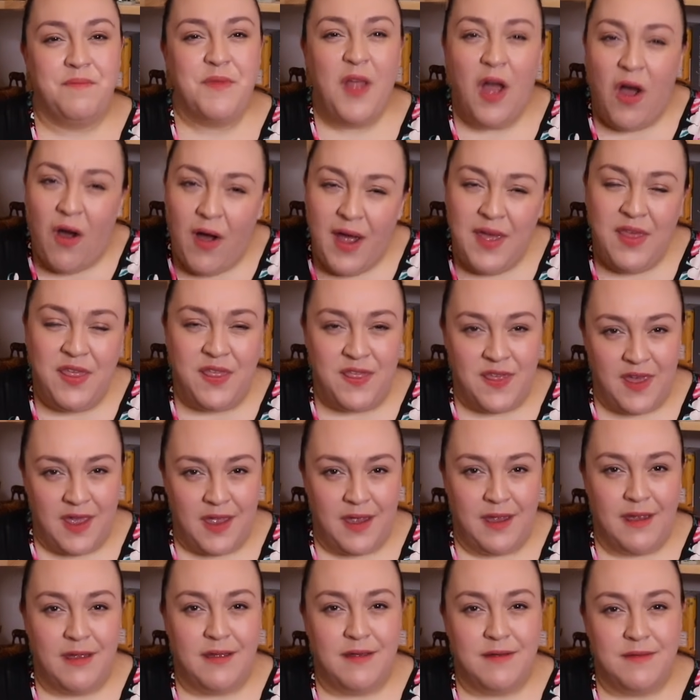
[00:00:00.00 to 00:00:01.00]
I
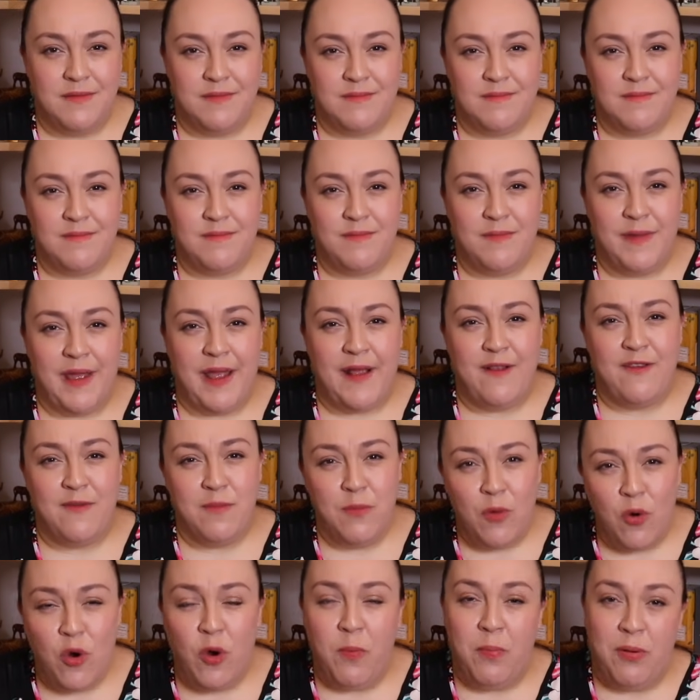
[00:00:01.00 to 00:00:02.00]
think it's
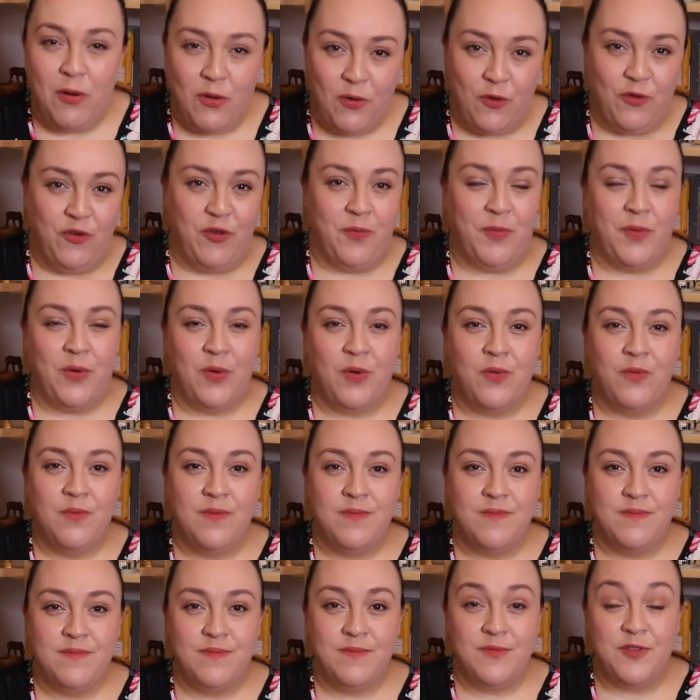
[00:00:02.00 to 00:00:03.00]
more plausible
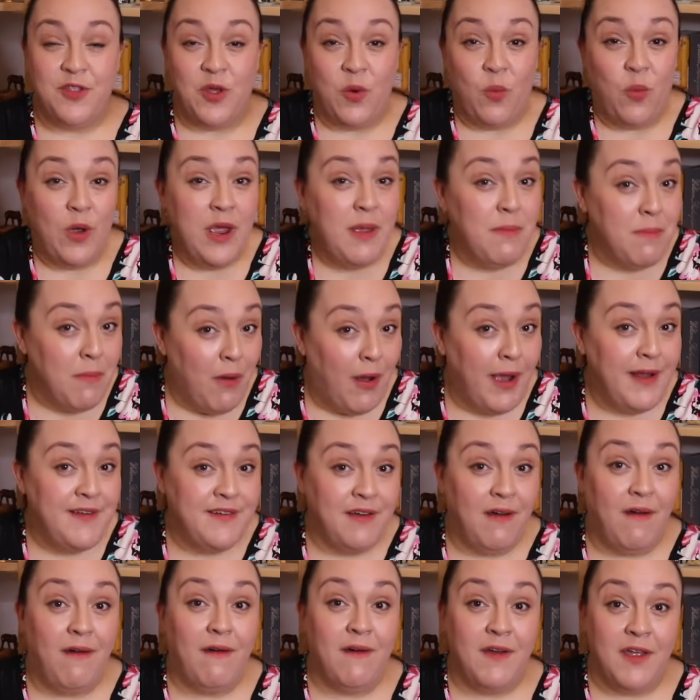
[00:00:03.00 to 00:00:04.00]
that we
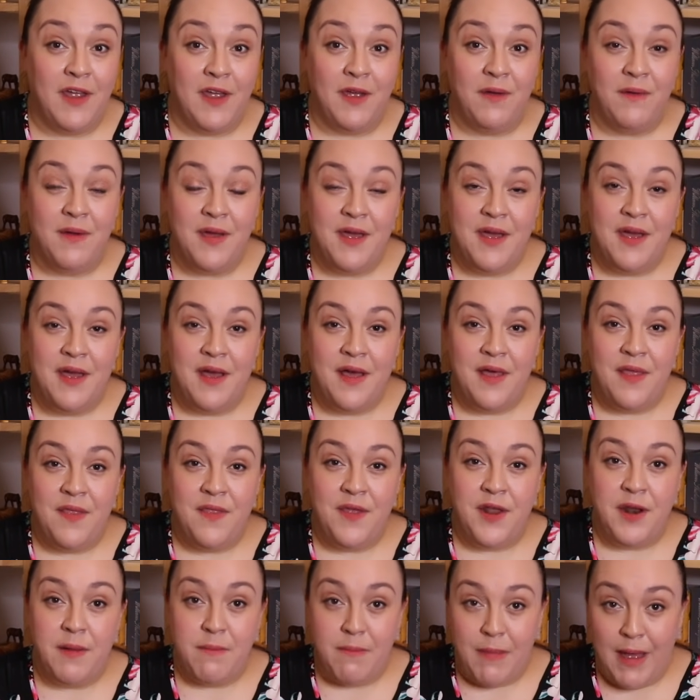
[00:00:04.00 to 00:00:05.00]
might argue
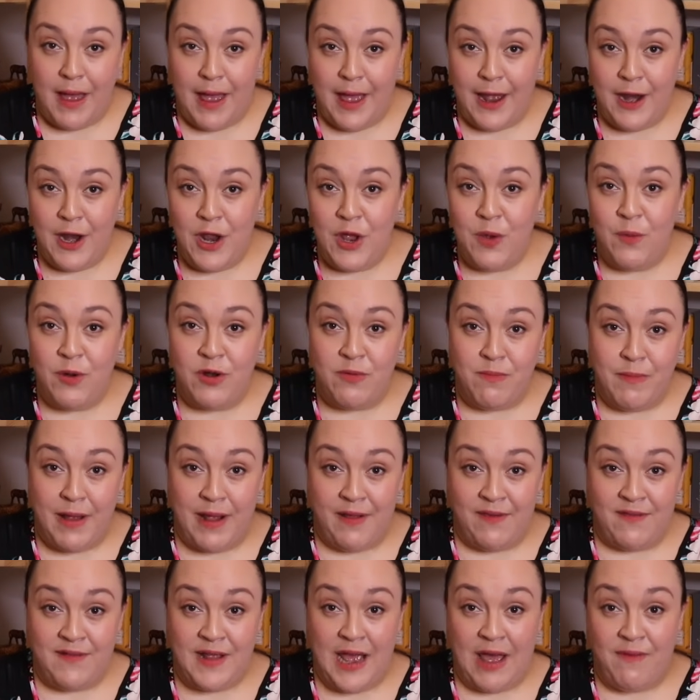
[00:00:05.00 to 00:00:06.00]
that a man who
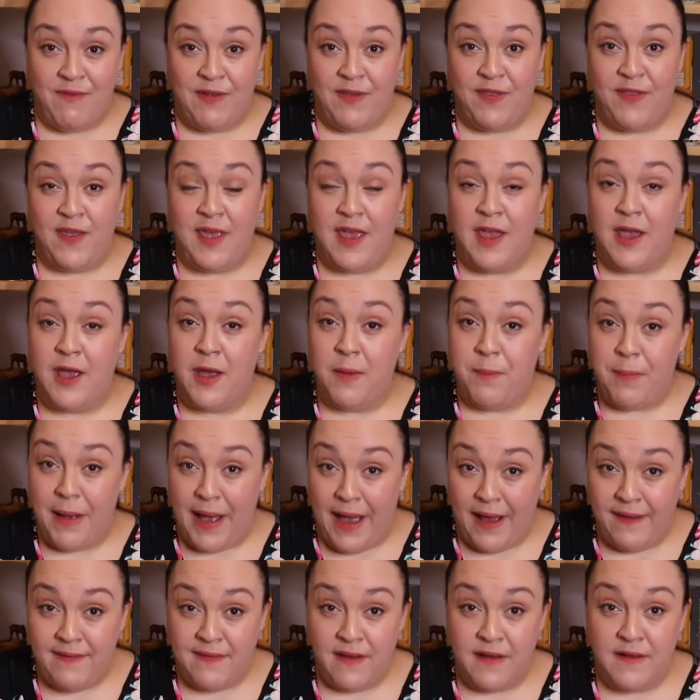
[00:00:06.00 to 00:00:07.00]
admits to having the
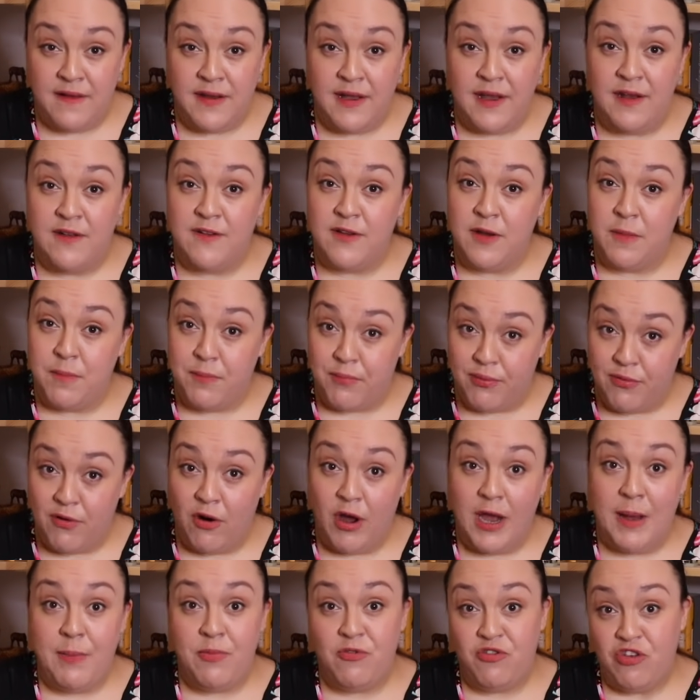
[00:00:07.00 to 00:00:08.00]
capacity to
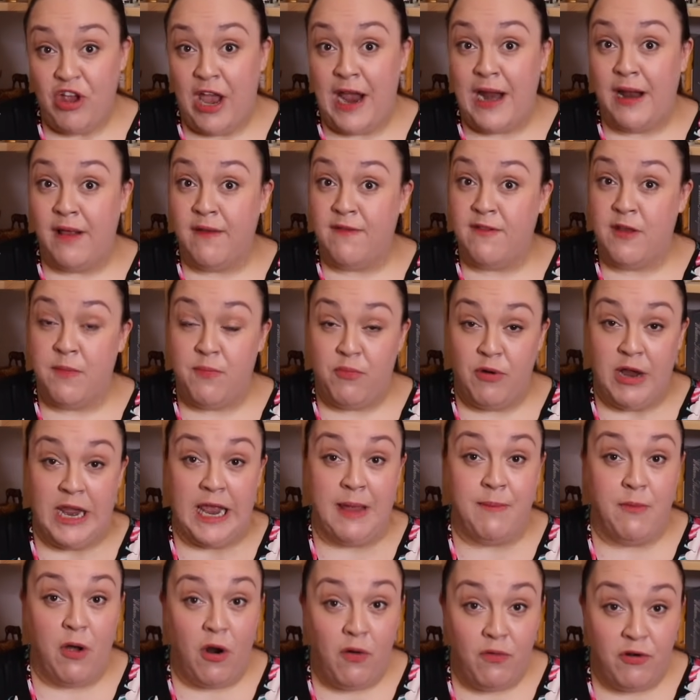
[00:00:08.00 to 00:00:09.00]
bribe jailers to bring
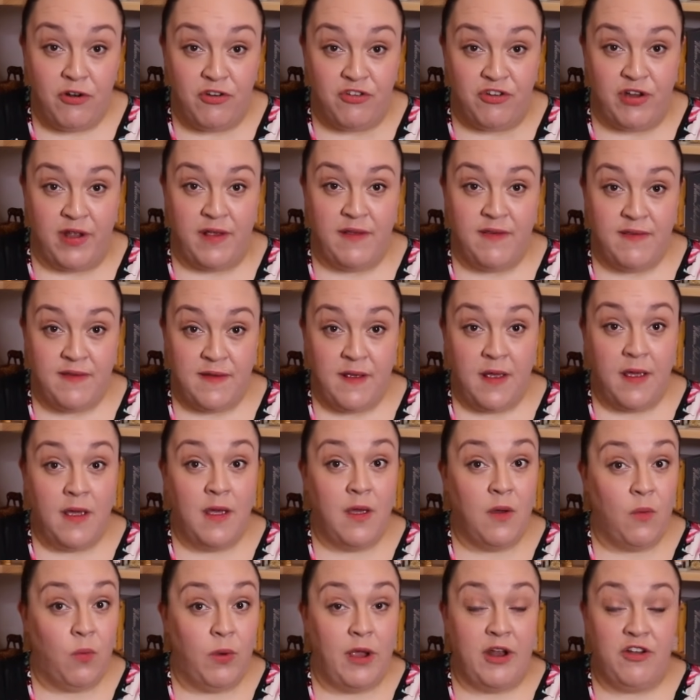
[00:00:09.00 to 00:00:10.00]
him oranges,
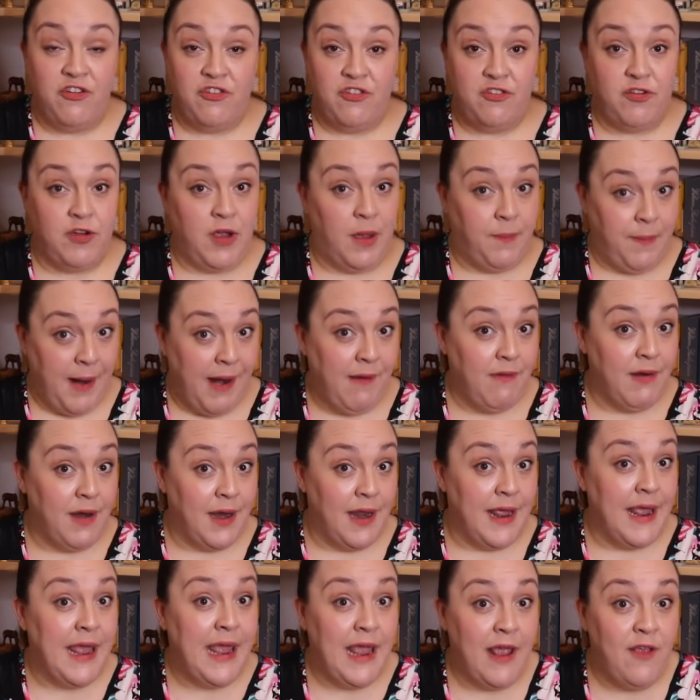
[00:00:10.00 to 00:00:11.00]
which
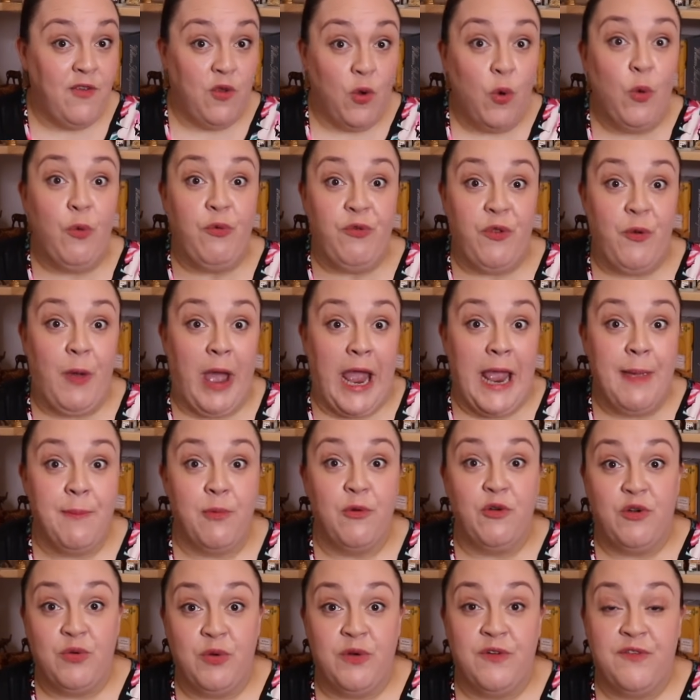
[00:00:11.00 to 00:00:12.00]
apparently he is also
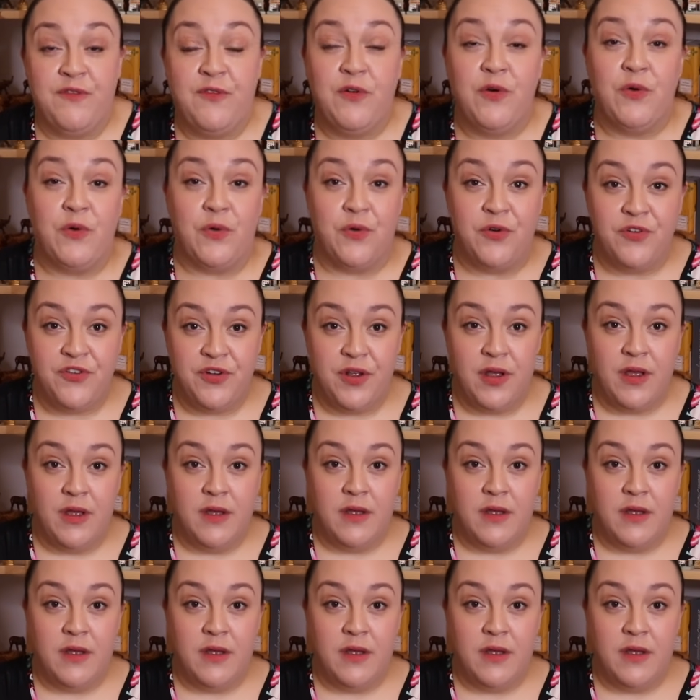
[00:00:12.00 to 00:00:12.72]
able to afford,